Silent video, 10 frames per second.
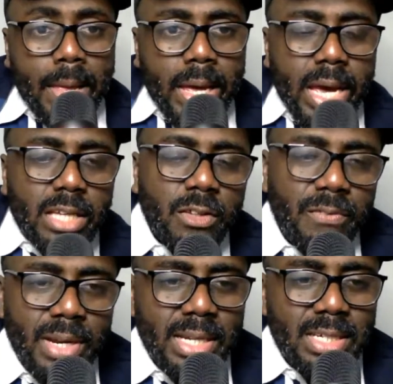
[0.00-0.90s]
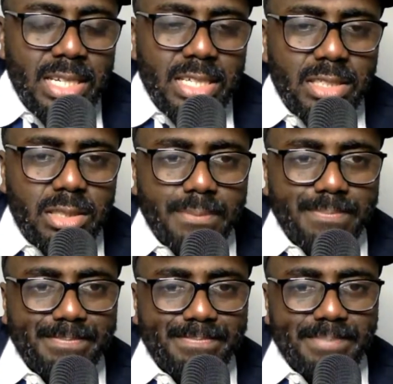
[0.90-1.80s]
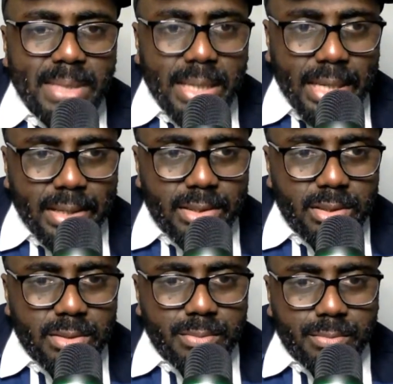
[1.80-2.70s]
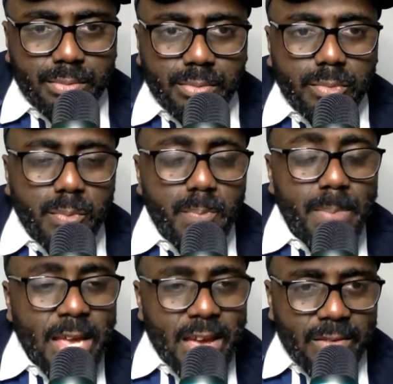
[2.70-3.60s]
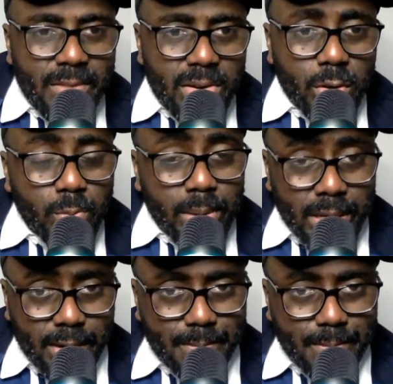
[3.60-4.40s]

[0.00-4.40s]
Enzo Fernandez is a very good player.